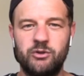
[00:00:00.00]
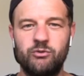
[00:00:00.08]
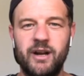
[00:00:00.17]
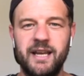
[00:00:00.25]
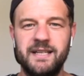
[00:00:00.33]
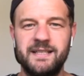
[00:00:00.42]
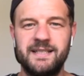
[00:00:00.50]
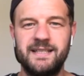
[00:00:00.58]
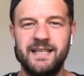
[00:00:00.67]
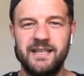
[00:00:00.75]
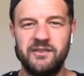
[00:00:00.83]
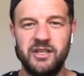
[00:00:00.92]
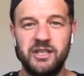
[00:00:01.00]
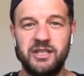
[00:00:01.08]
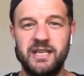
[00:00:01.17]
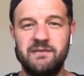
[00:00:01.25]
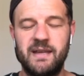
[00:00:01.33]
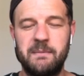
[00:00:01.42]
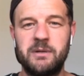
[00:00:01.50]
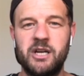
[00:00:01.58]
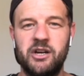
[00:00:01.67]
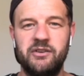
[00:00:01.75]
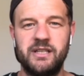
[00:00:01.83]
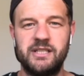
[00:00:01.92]
grace, that you'd give them
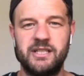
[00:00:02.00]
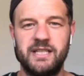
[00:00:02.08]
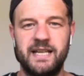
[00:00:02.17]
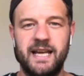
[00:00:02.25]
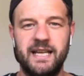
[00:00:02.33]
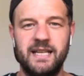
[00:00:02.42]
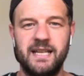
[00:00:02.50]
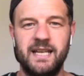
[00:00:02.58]
courage today.